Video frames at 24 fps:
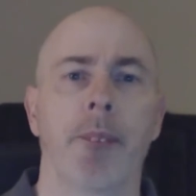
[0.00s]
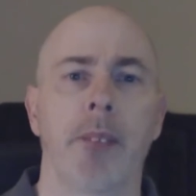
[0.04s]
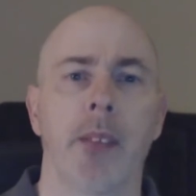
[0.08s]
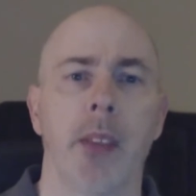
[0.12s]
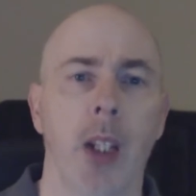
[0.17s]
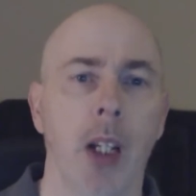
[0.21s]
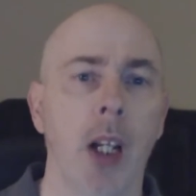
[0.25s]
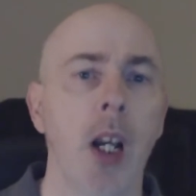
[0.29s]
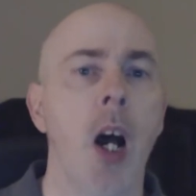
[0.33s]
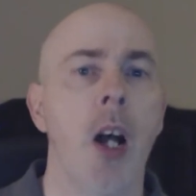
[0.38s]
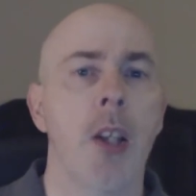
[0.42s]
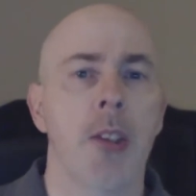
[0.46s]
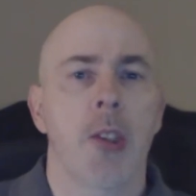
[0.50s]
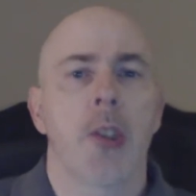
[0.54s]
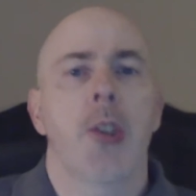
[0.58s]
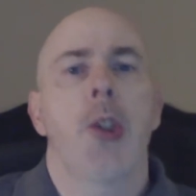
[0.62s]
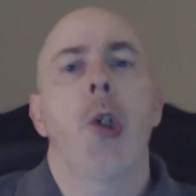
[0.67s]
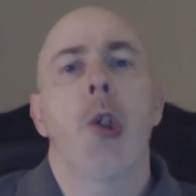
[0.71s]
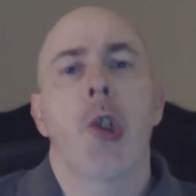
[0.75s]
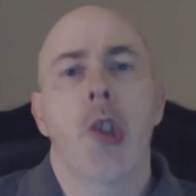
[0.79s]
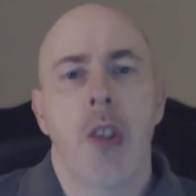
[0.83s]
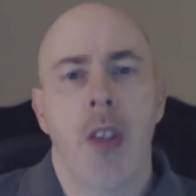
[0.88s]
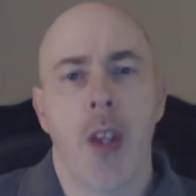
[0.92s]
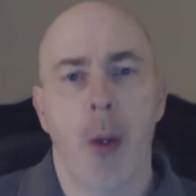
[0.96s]
A
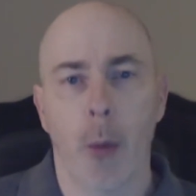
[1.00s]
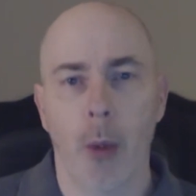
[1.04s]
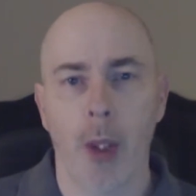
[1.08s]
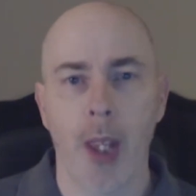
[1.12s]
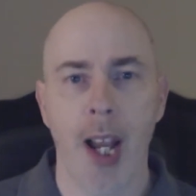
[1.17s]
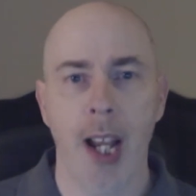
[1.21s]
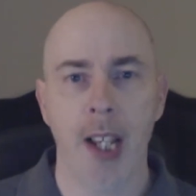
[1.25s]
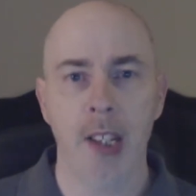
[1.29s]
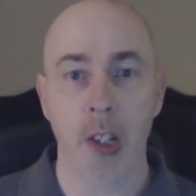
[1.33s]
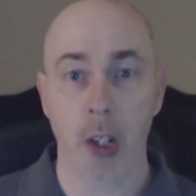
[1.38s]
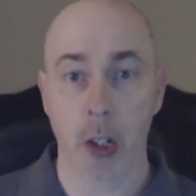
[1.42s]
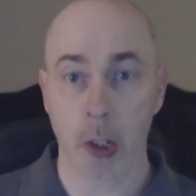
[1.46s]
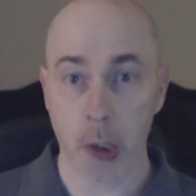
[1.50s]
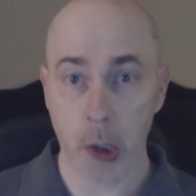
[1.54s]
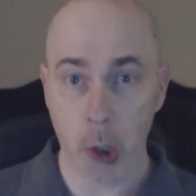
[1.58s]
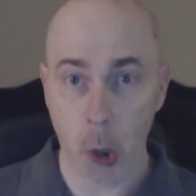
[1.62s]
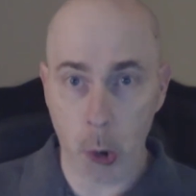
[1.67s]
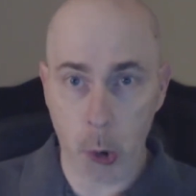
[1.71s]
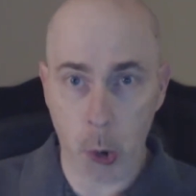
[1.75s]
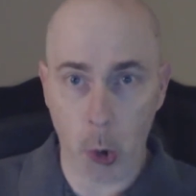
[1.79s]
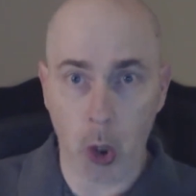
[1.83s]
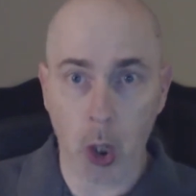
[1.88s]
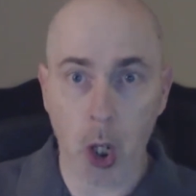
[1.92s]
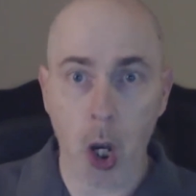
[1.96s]
constitution that relies on a
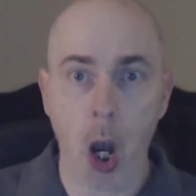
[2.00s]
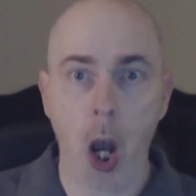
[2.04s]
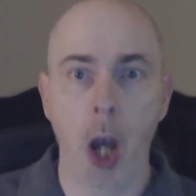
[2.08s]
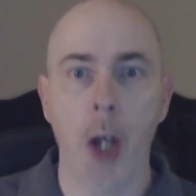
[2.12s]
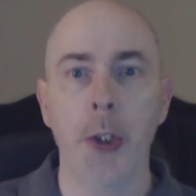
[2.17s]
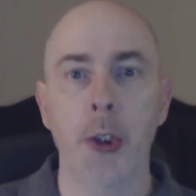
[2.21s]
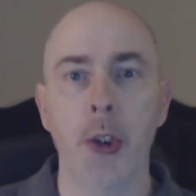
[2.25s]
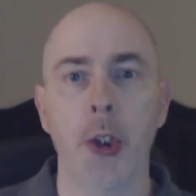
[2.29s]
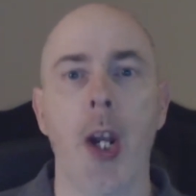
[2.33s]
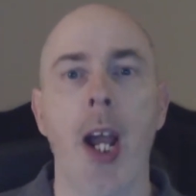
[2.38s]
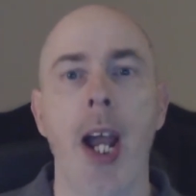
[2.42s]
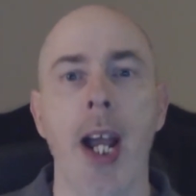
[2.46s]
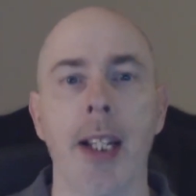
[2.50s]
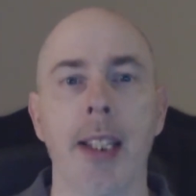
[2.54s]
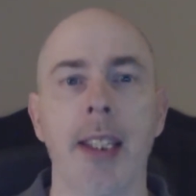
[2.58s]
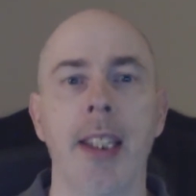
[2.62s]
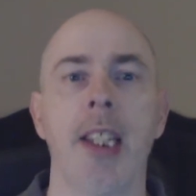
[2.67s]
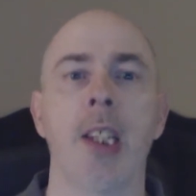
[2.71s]
social contract